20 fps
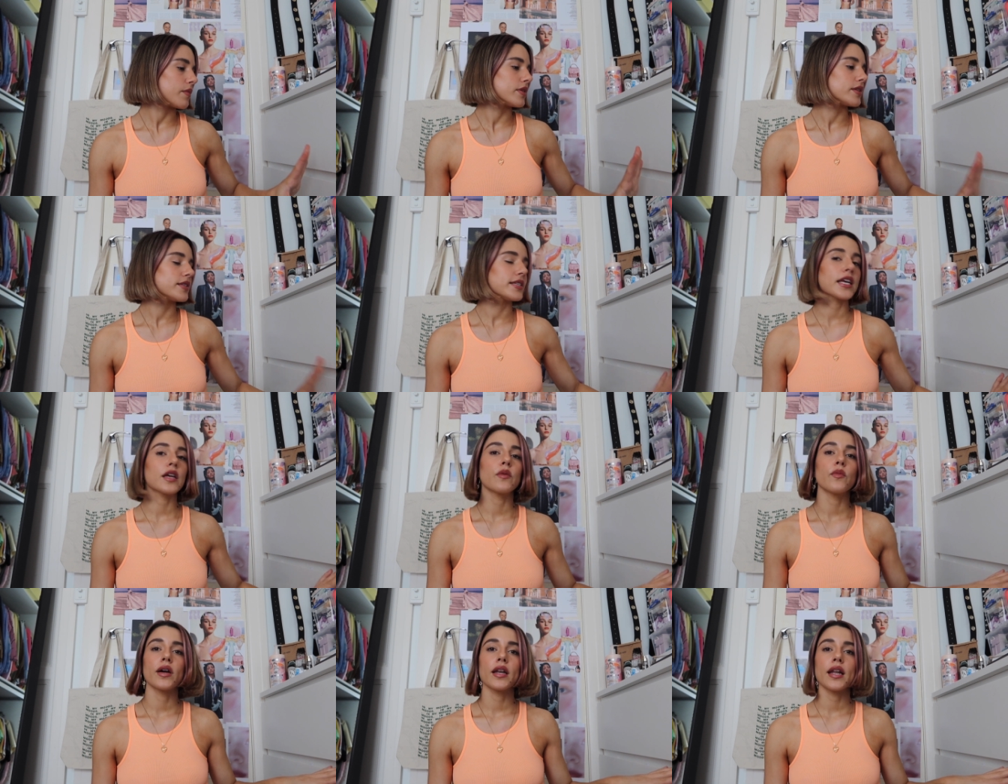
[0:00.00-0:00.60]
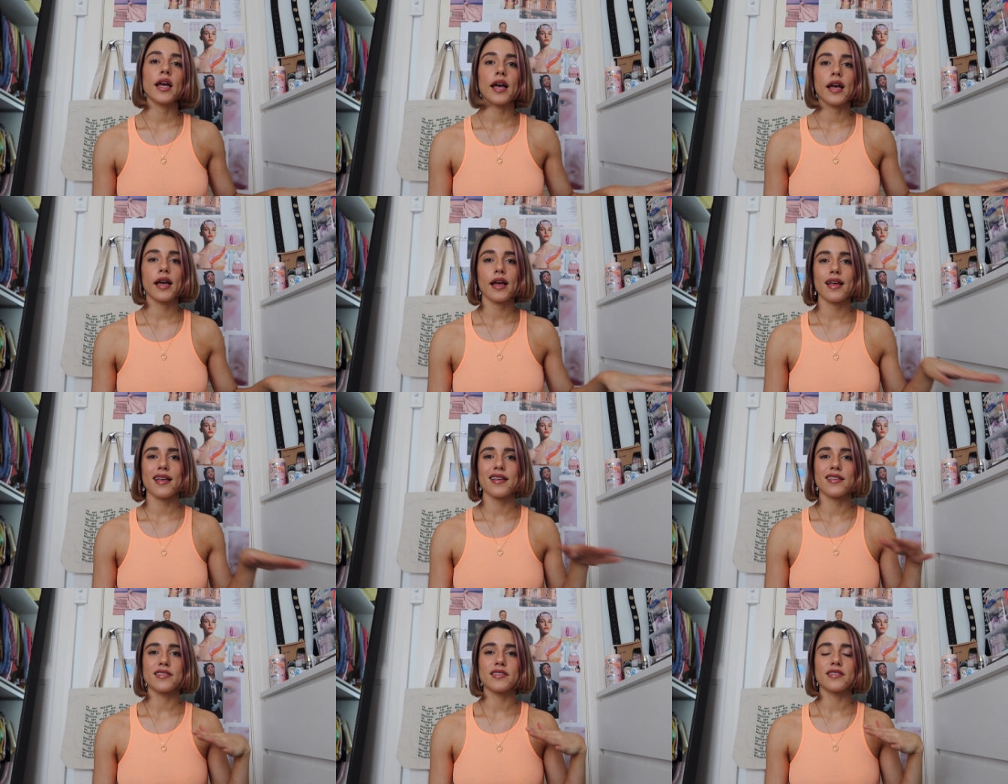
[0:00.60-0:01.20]
Second one
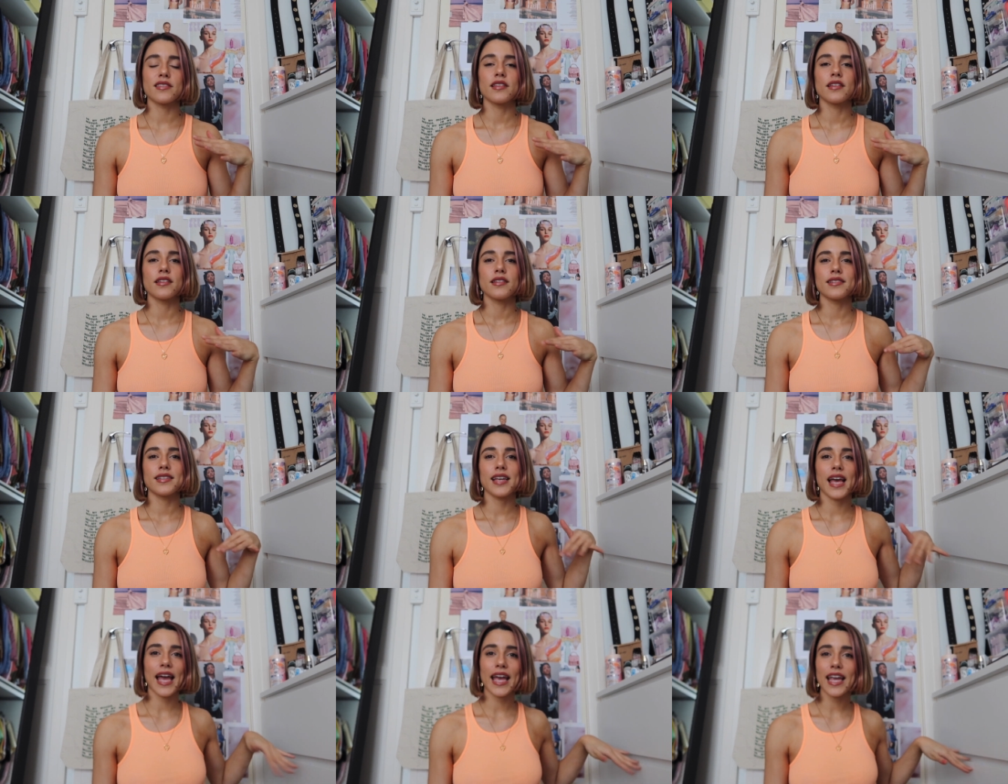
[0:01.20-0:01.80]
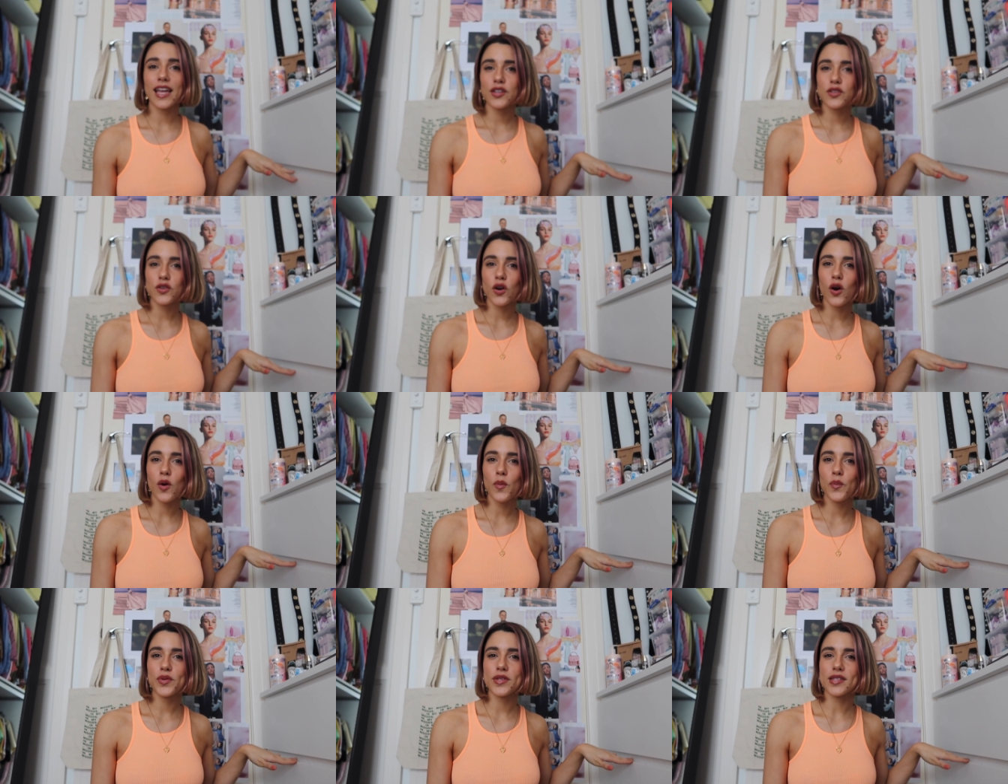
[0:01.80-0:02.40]
has tank
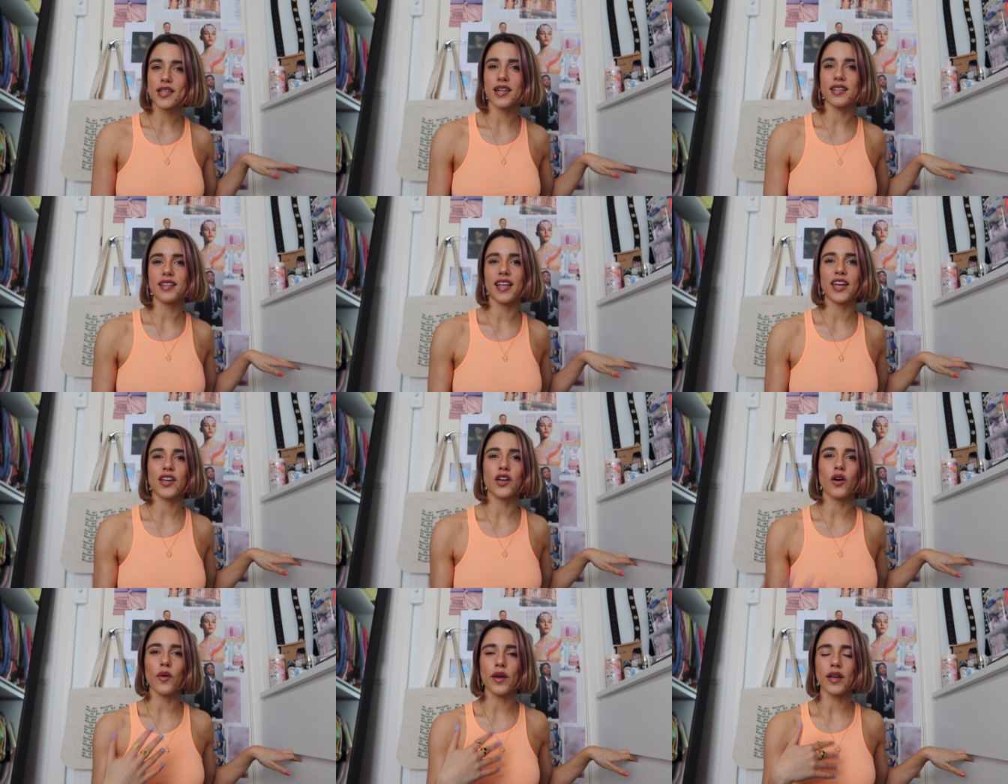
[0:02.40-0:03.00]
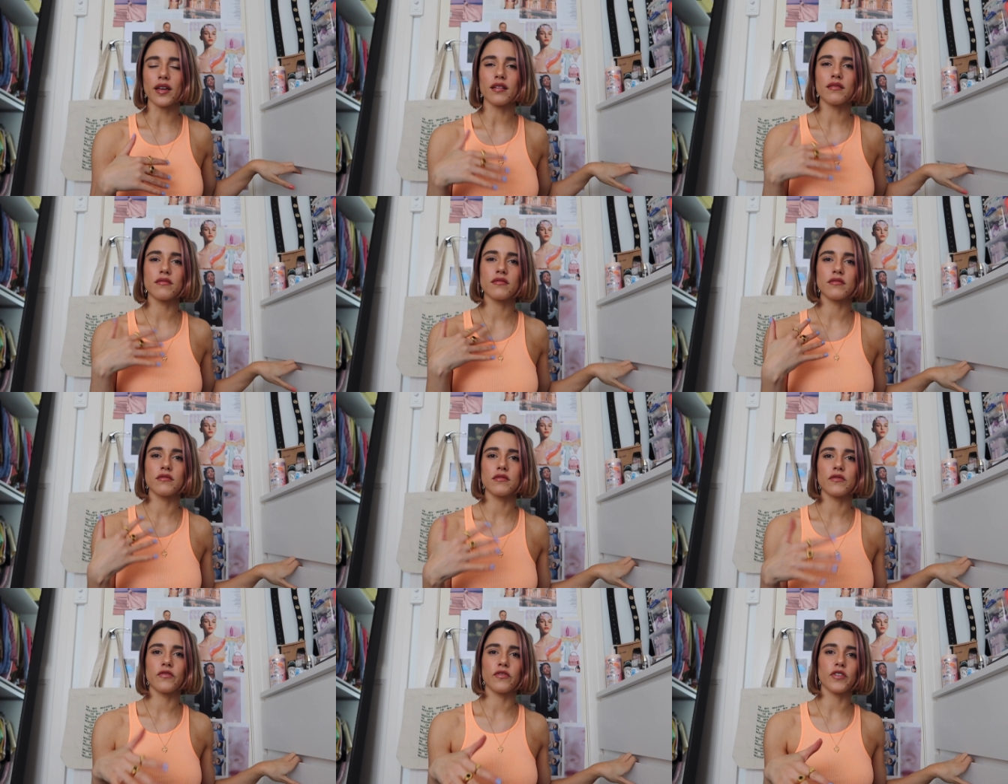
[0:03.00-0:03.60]
tops that are like going
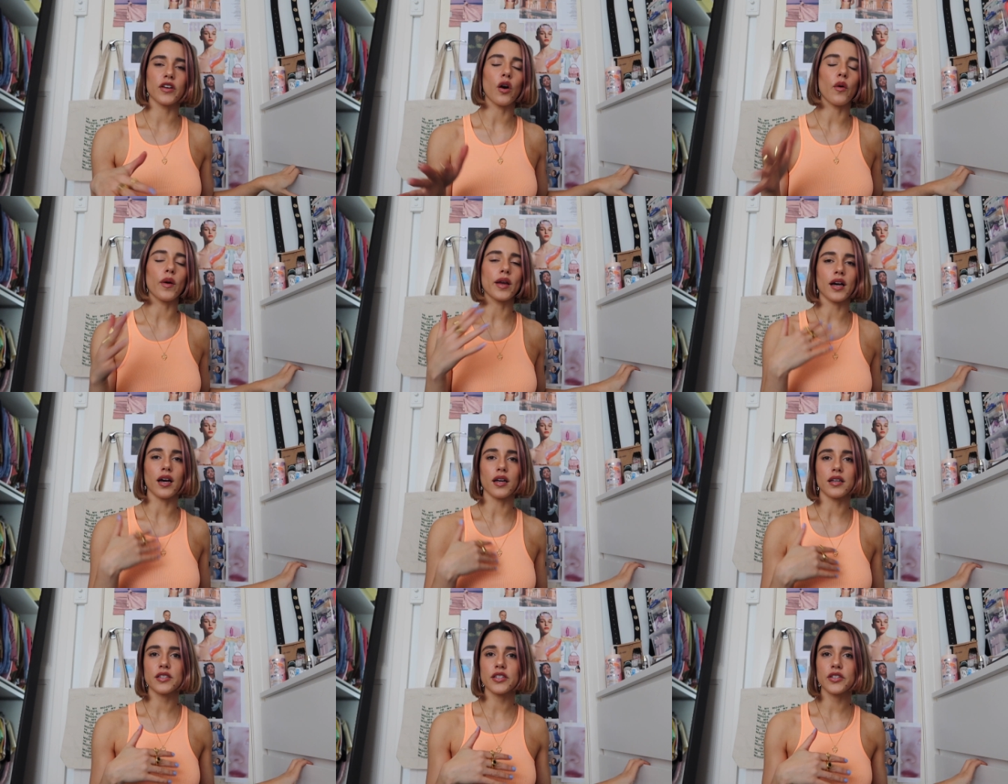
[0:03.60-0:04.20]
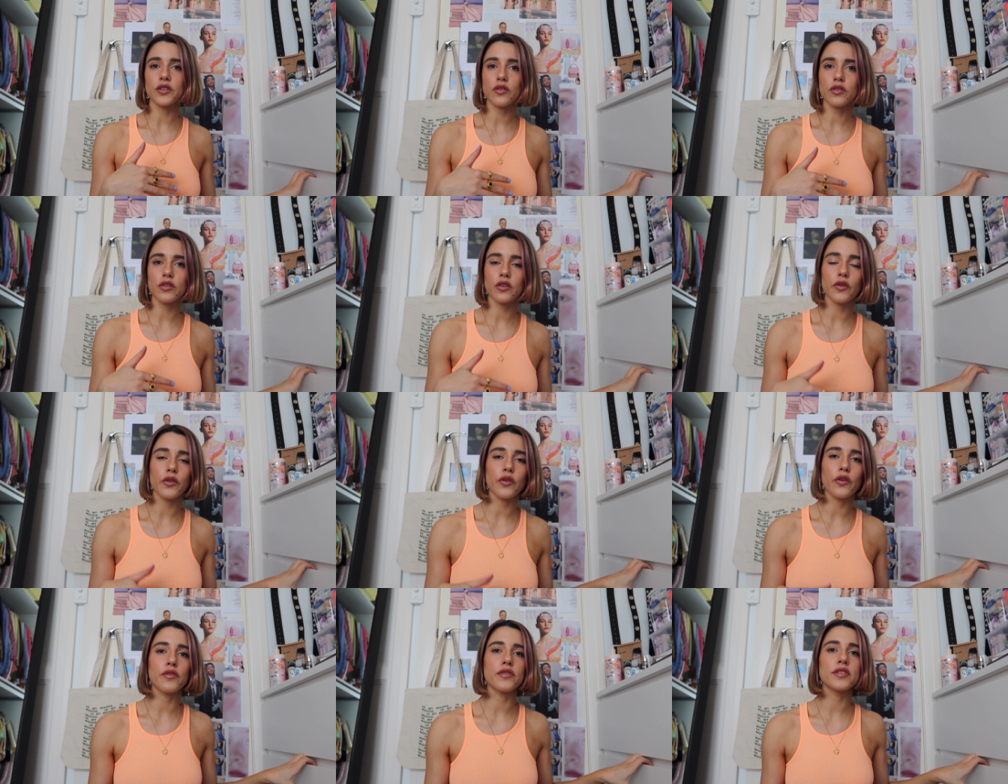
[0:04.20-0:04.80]
under your
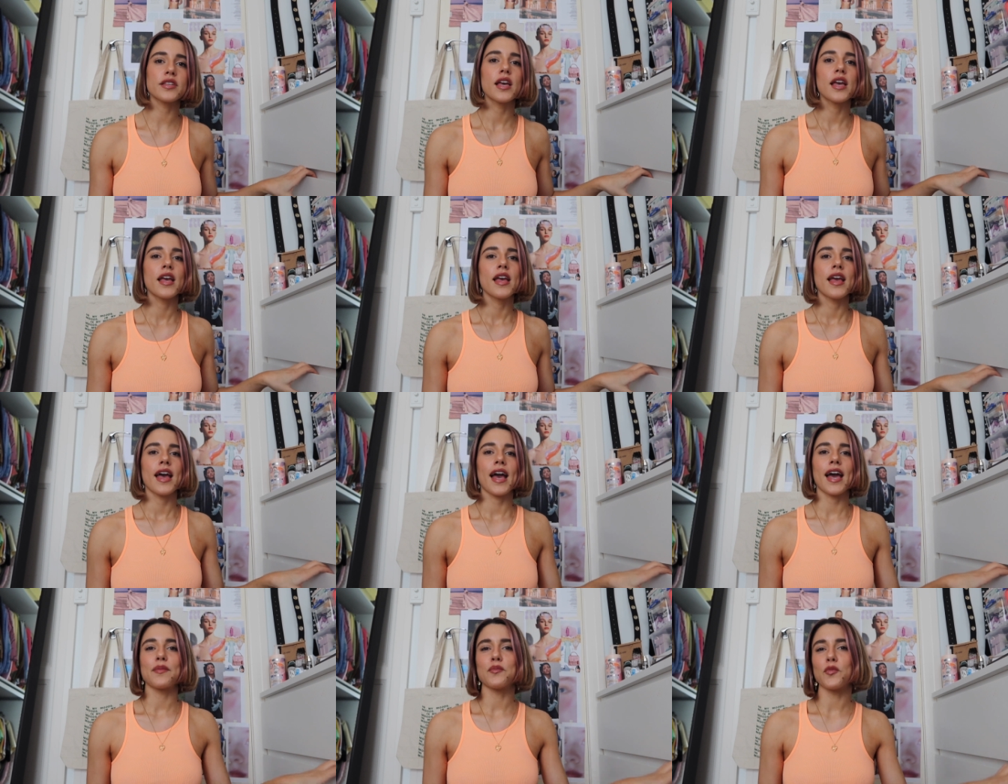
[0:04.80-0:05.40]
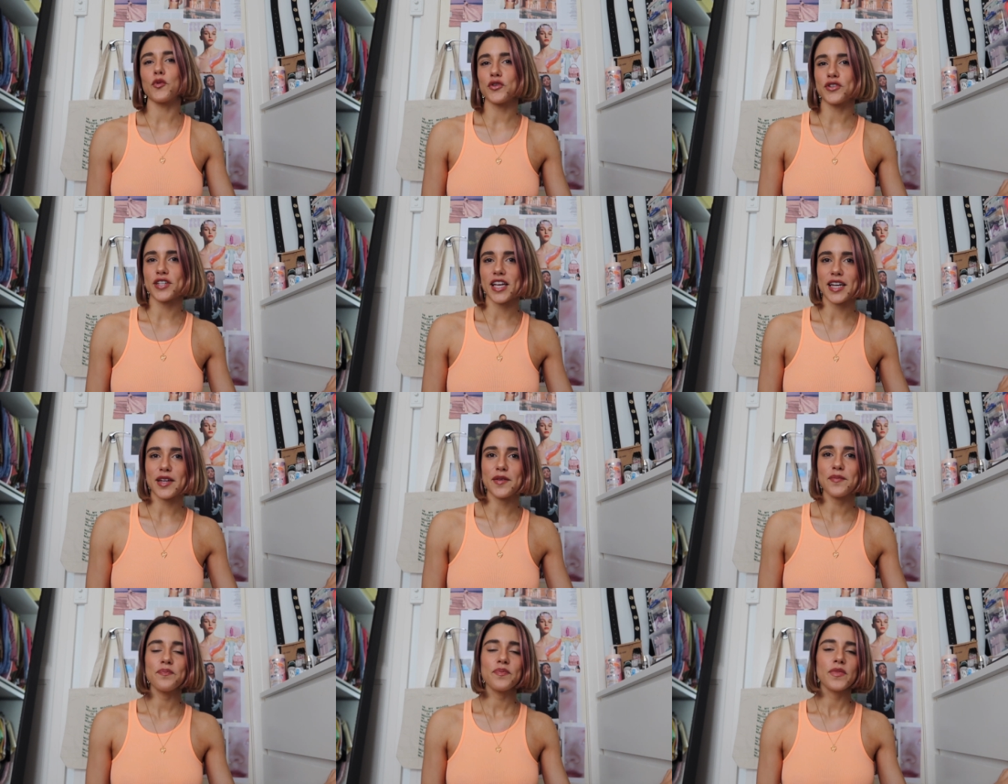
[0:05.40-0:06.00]
clothes and more
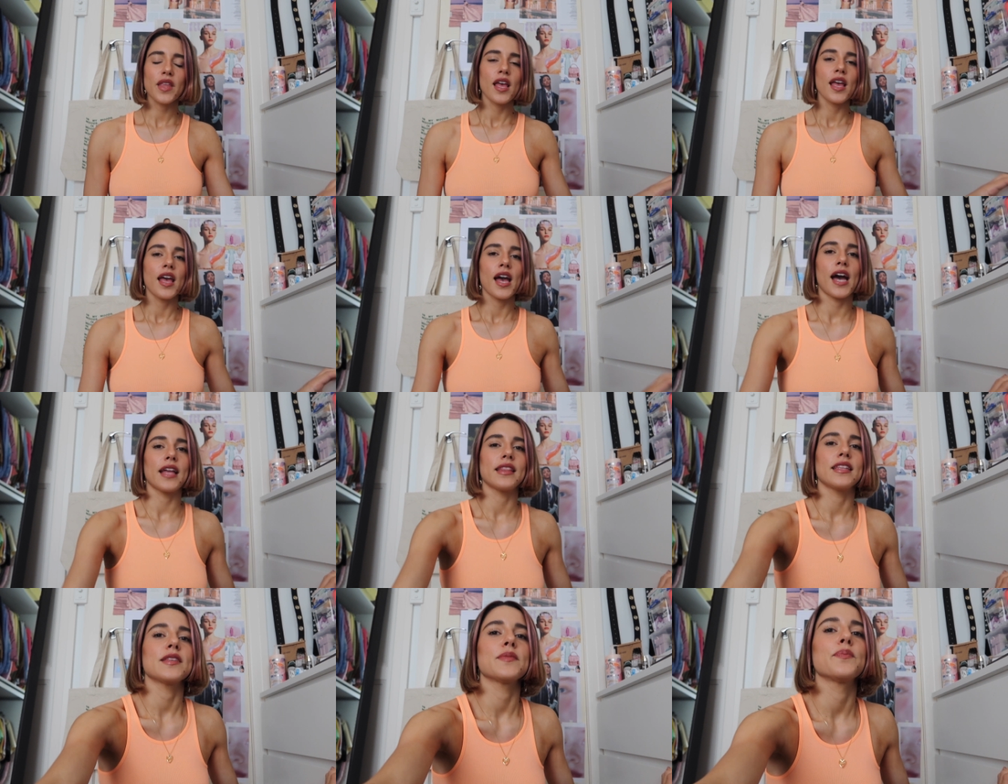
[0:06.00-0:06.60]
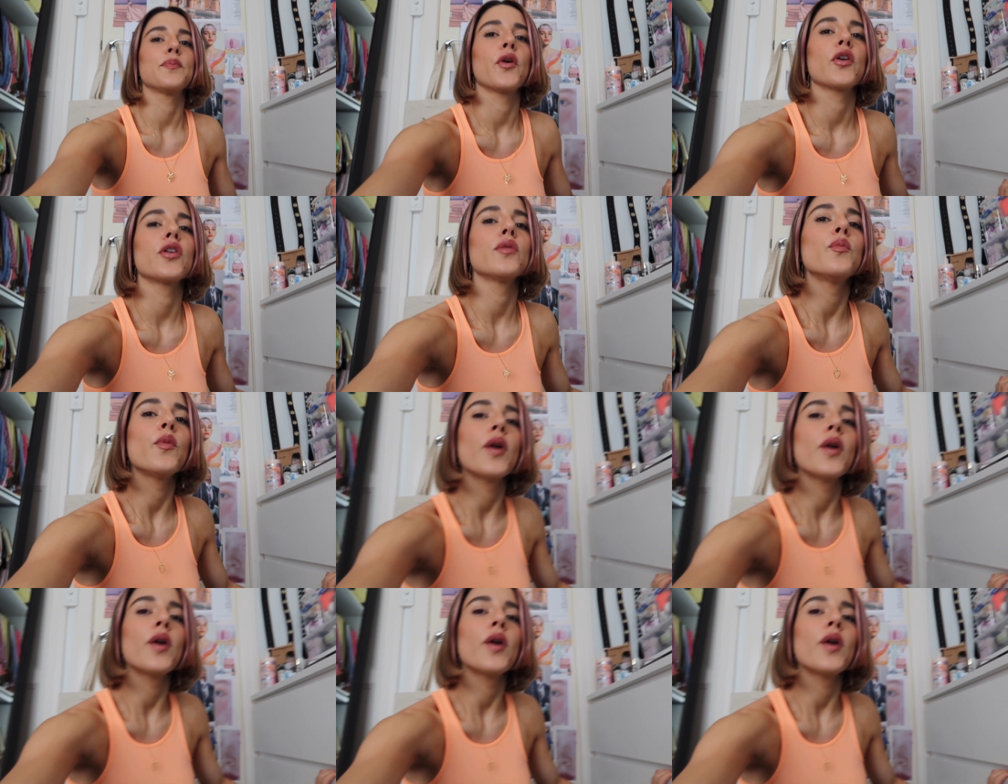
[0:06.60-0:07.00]
denim, and this bottom